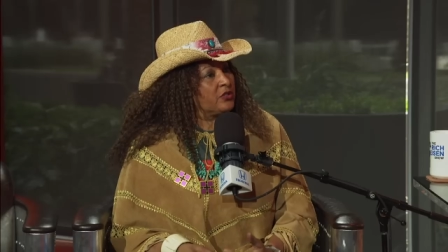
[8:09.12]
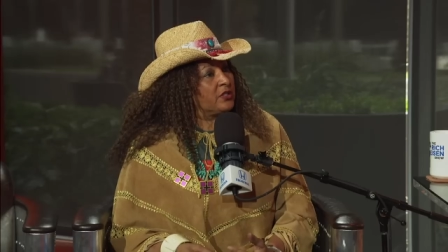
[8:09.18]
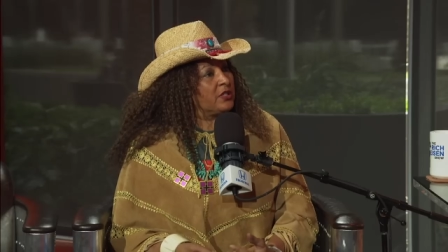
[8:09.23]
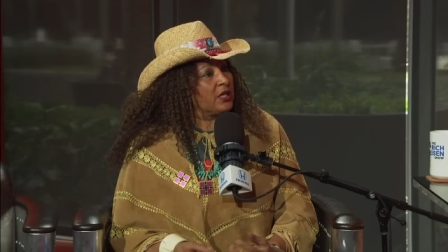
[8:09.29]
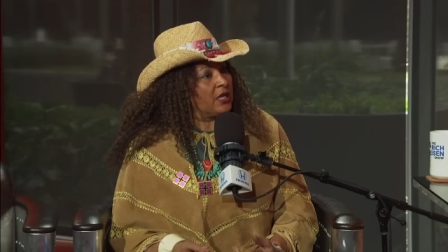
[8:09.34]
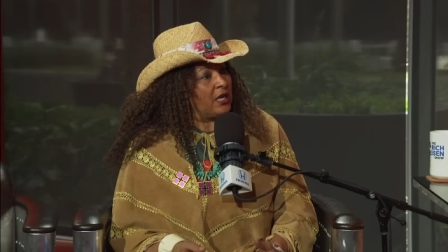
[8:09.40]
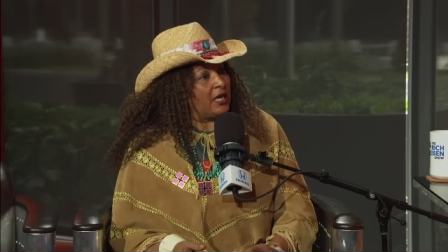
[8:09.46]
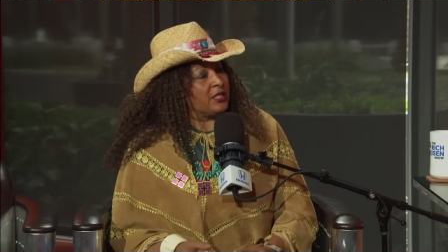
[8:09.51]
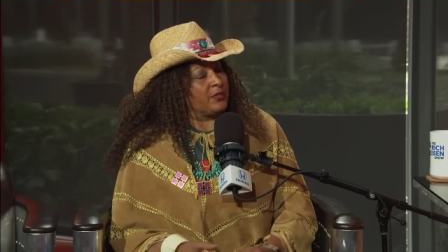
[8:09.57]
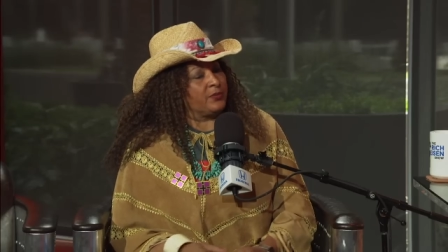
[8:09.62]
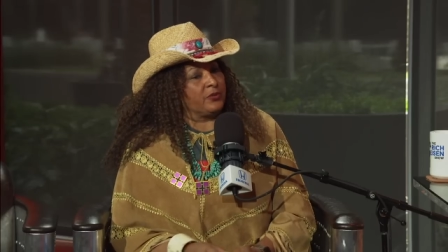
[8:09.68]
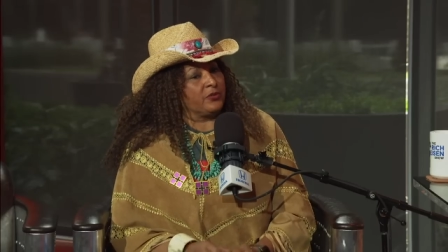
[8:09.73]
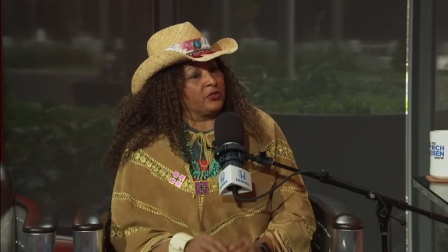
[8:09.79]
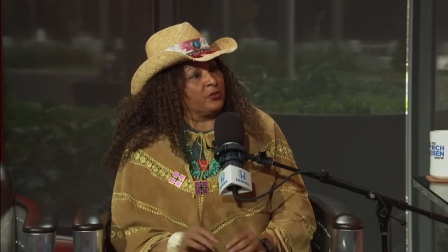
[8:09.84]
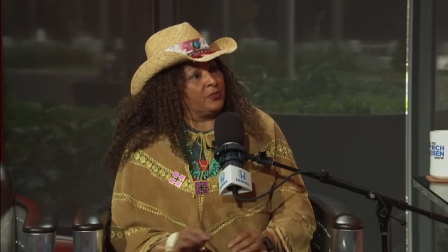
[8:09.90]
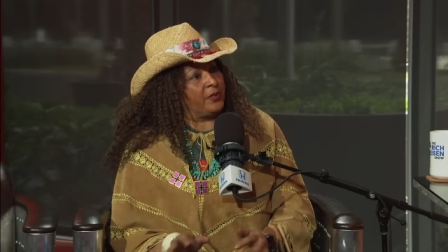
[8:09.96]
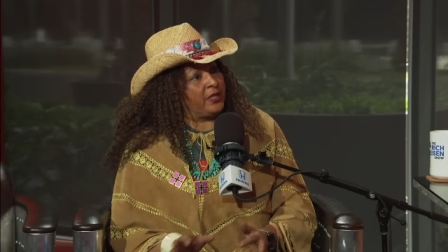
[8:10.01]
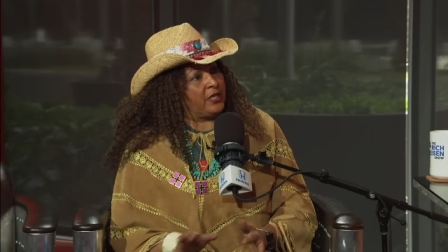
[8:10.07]
you sing gospel
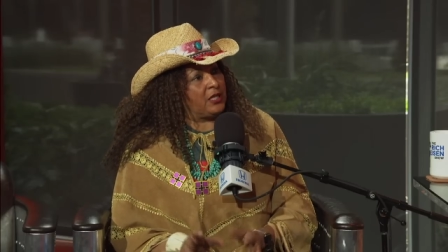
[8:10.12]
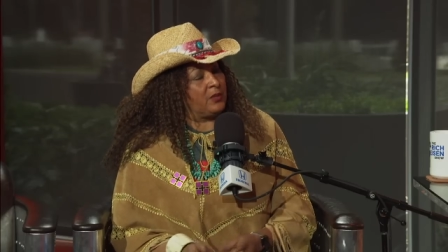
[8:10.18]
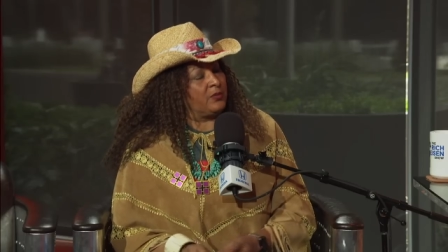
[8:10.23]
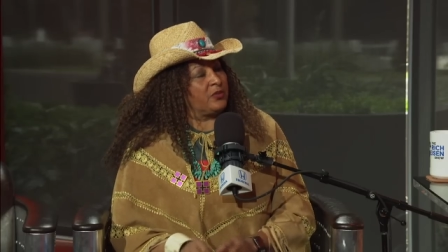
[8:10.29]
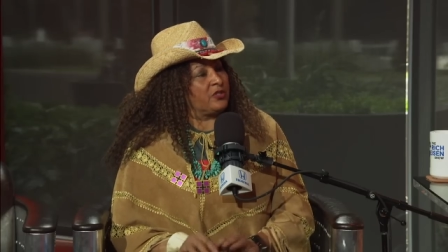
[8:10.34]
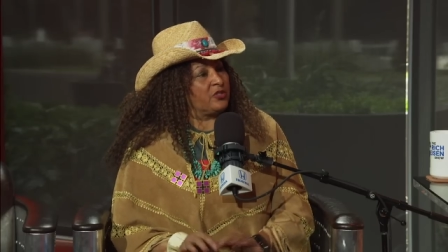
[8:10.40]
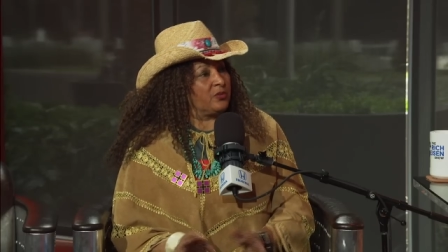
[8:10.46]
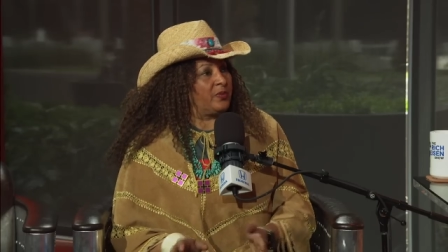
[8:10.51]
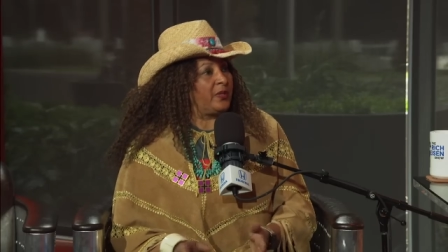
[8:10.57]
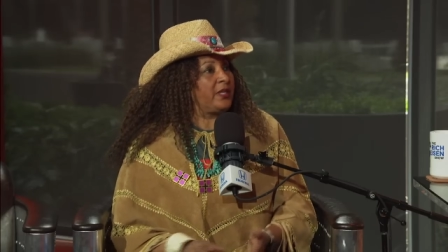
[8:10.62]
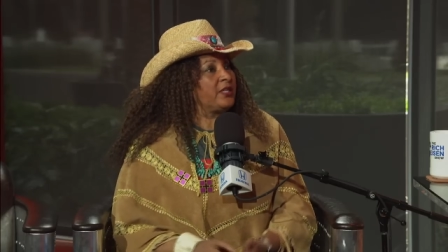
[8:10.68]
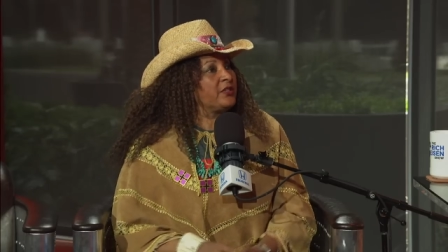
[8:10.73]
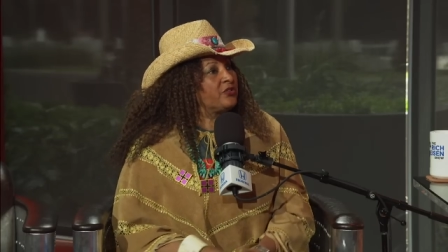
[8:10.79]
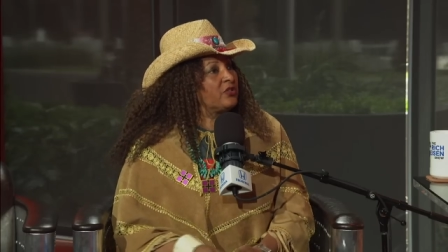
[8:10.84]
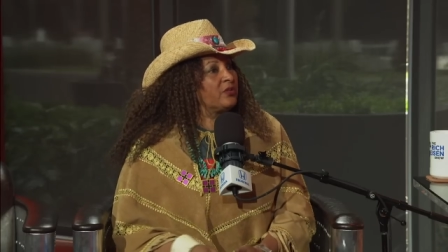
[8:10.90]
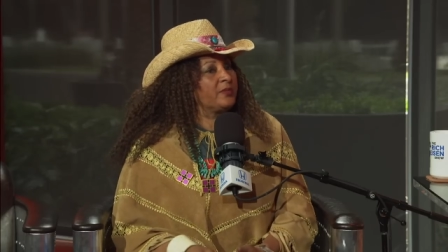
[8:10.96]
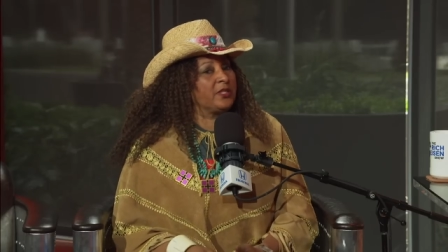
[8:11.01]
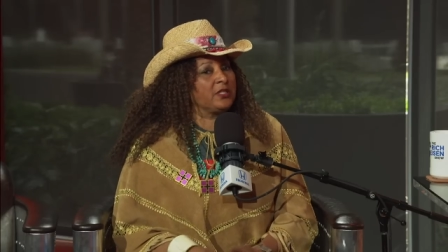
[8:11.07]
and you play keyboards and you play
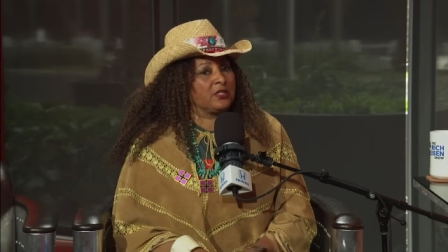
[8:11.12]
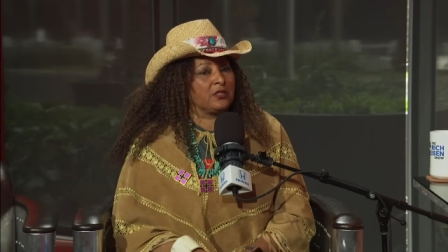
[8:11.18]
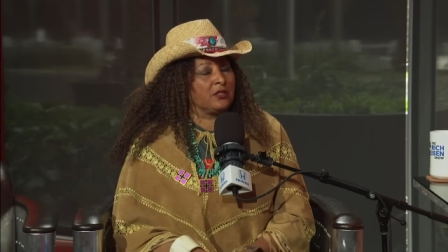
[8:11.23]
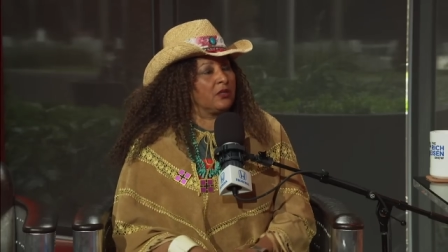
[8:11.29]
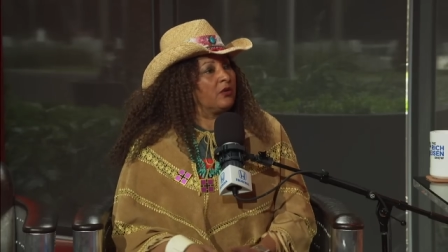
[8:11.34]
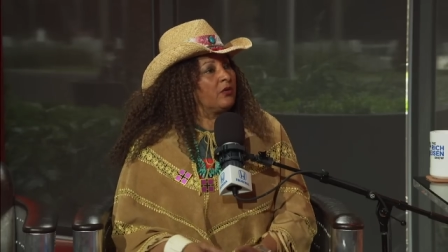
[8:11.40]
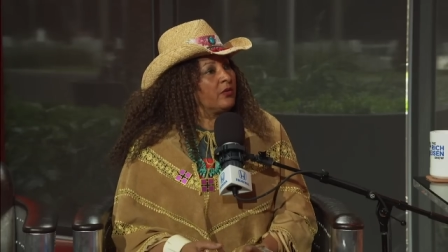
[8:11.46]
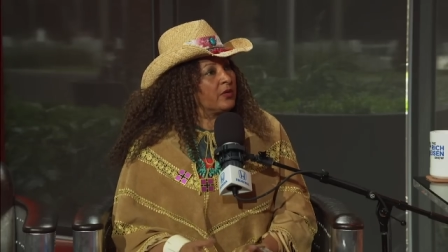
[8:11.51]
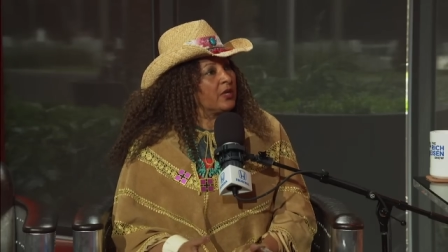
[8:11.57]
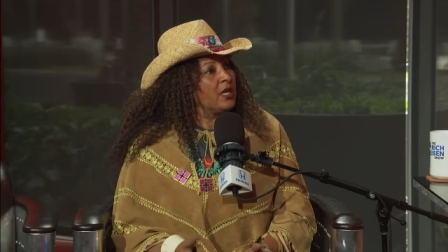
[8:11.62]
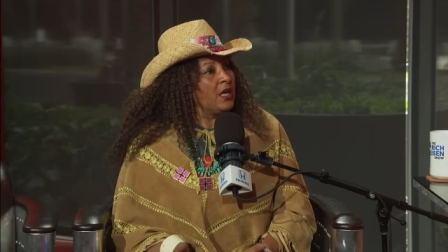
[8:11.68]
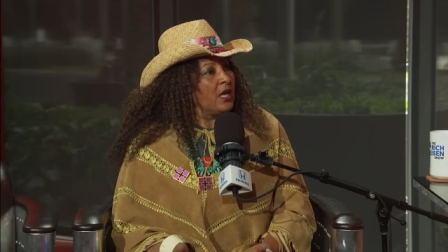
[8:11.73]
instruments, you know,